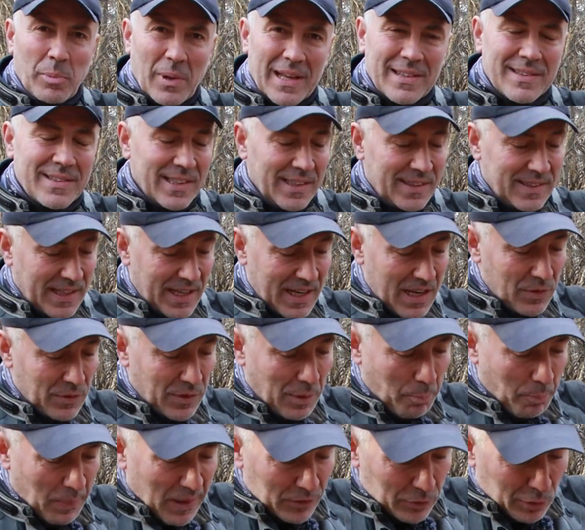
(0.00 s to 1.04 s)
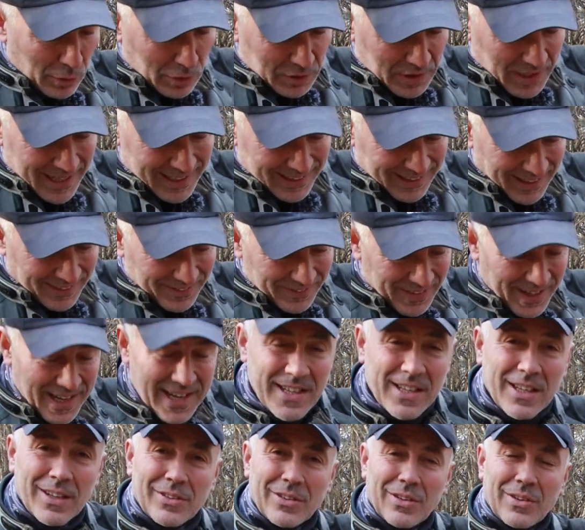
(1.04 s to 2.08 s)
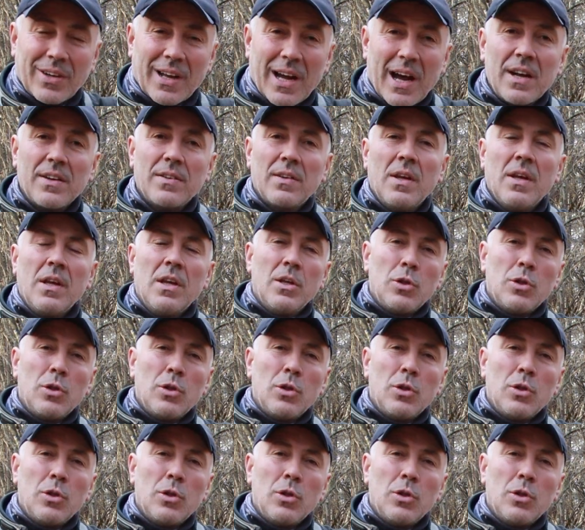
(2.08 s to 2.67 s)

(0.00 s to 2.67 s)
plastics around the petrol tank and radiator guard